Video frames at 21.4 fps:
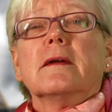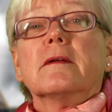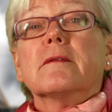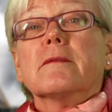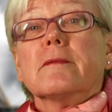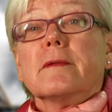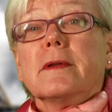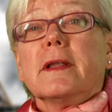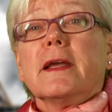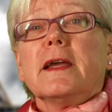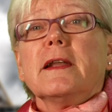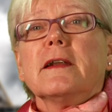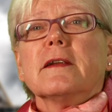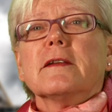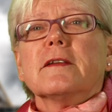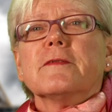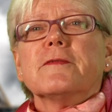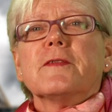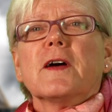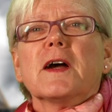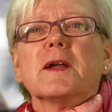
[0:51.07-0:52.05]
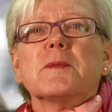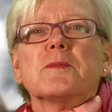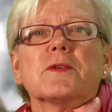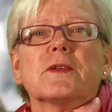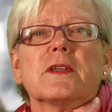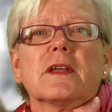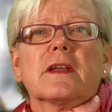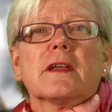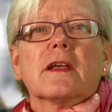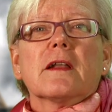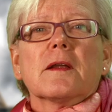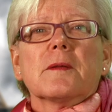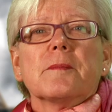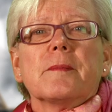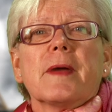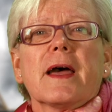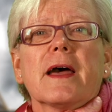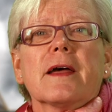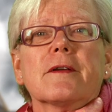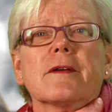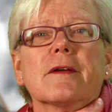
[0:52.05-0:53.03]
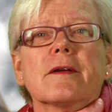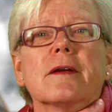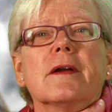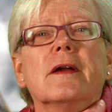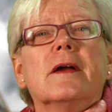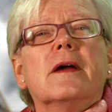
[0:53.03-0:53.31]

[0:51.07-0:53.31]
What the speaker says: related to fine particulate matter,